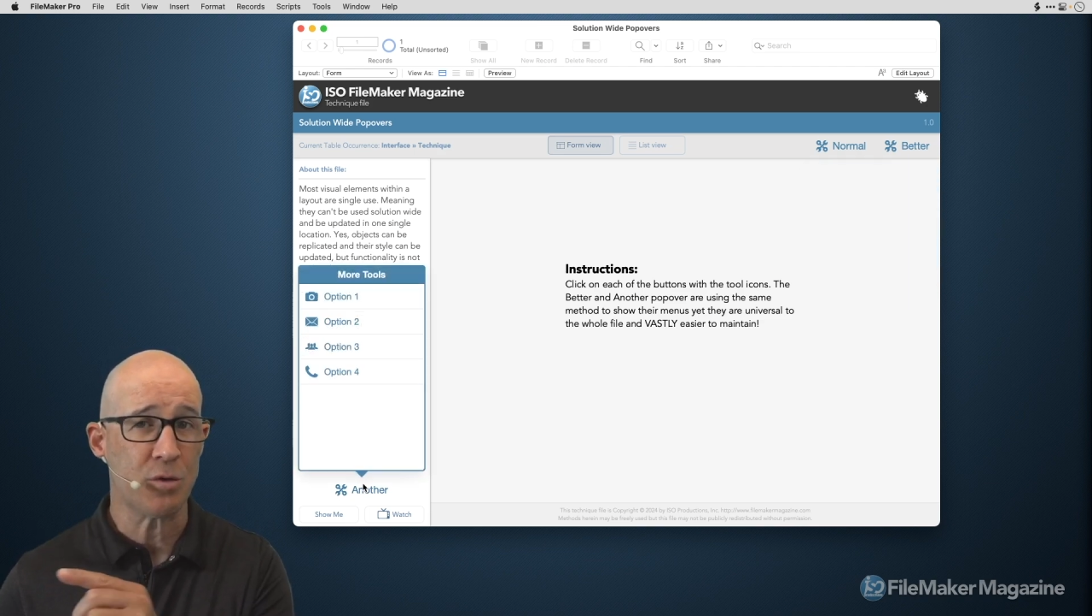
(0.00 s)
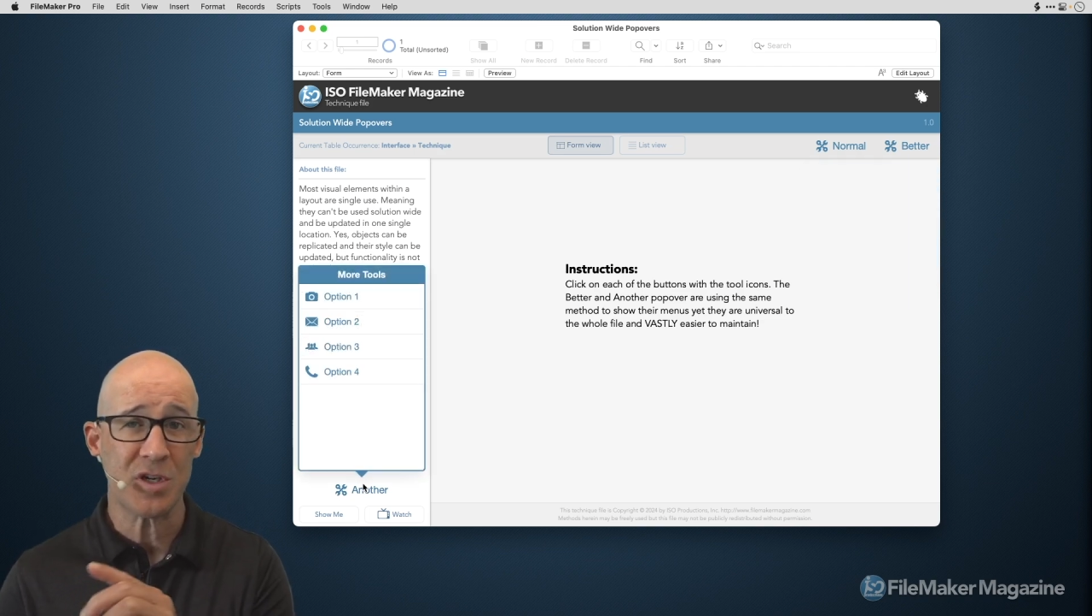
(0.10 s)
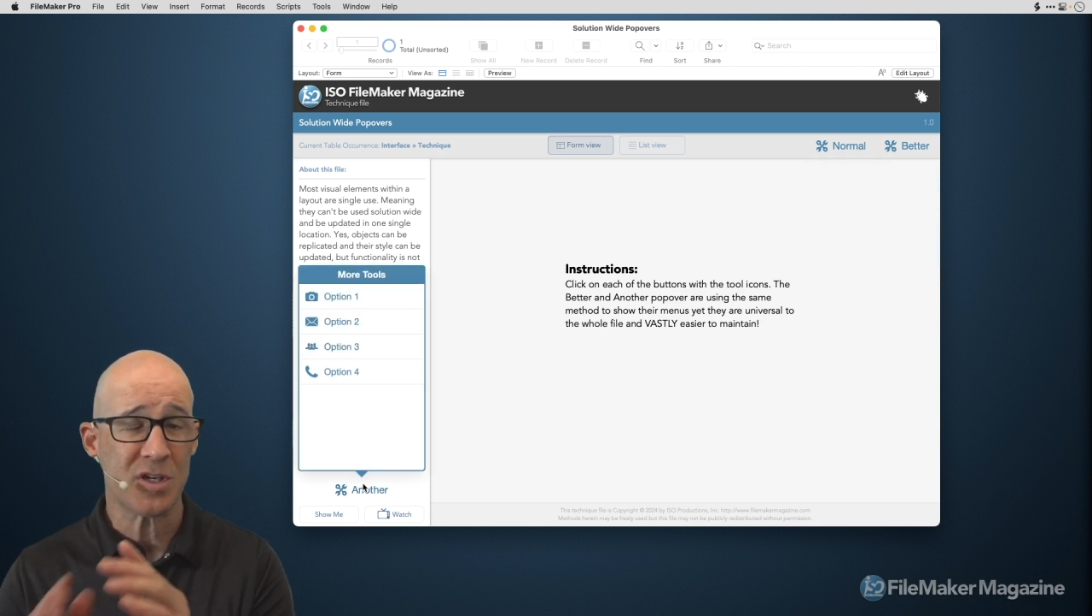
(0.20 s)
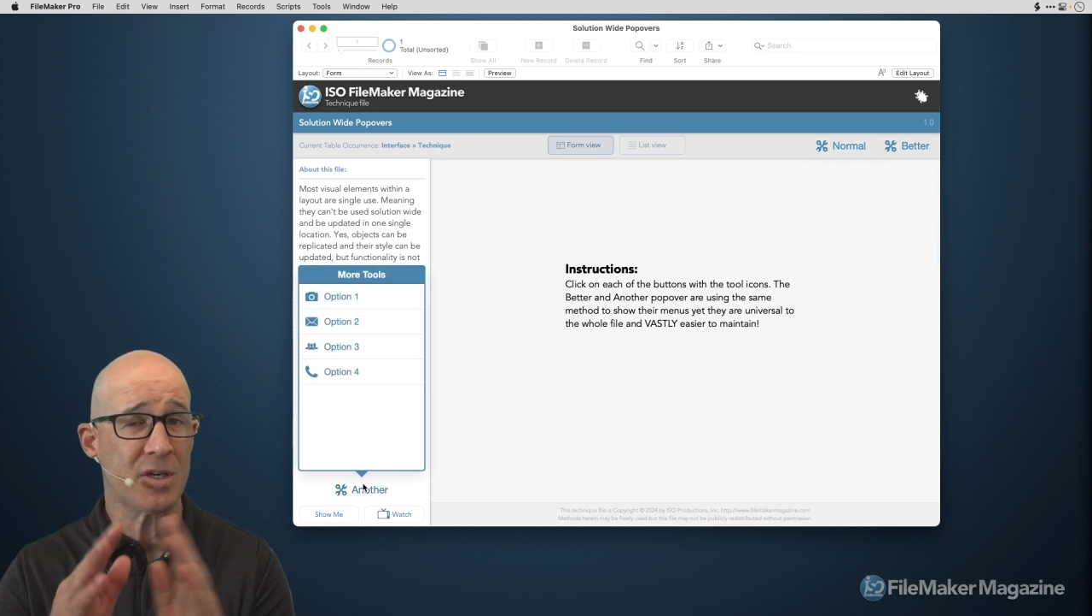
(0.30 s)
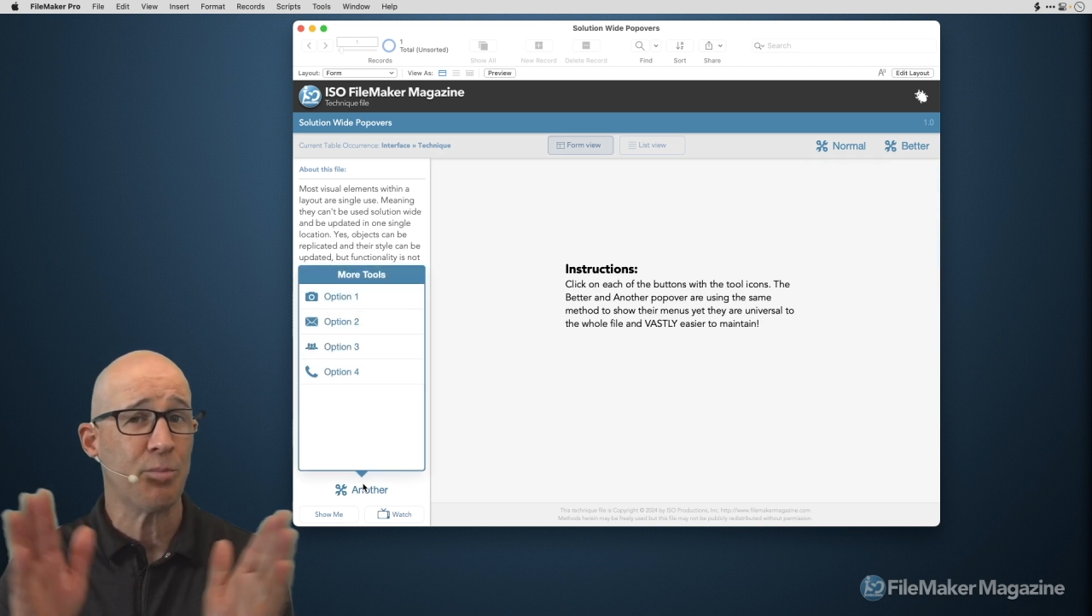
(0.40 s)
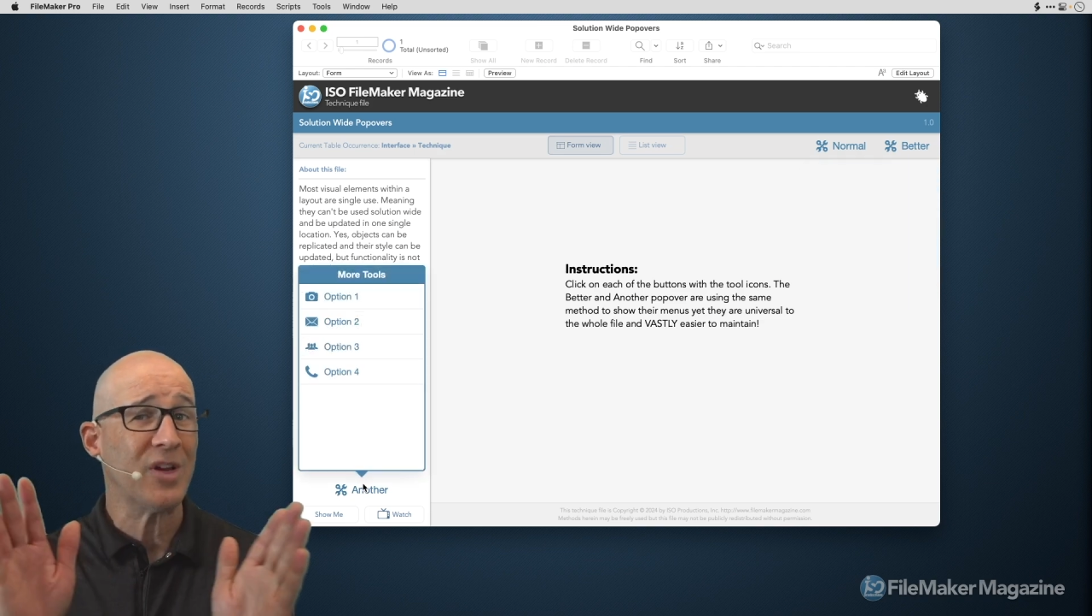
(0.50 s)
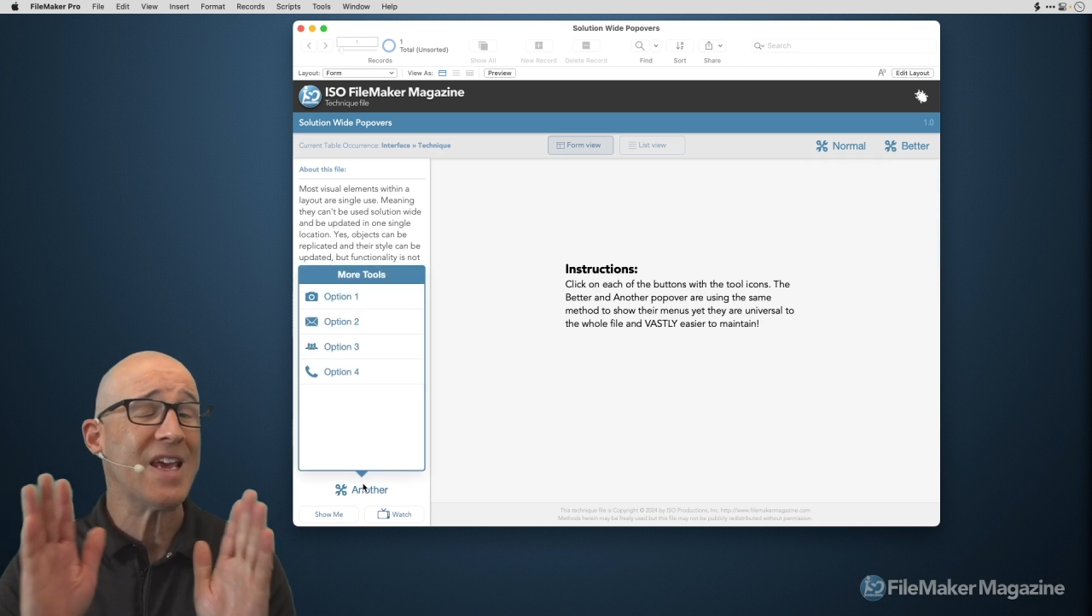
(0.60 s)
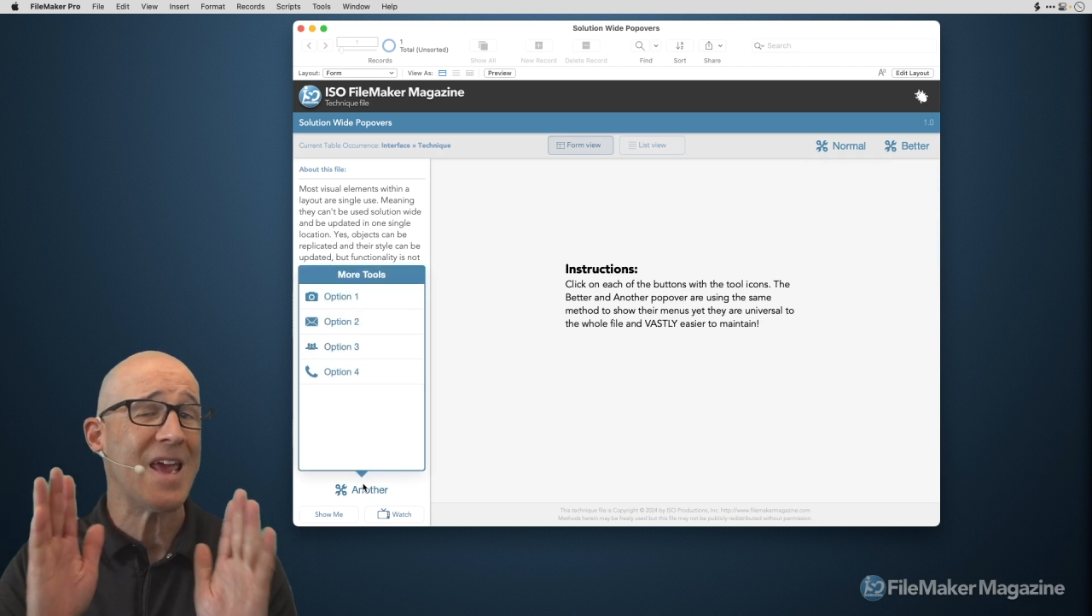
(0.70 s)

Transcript: You just simply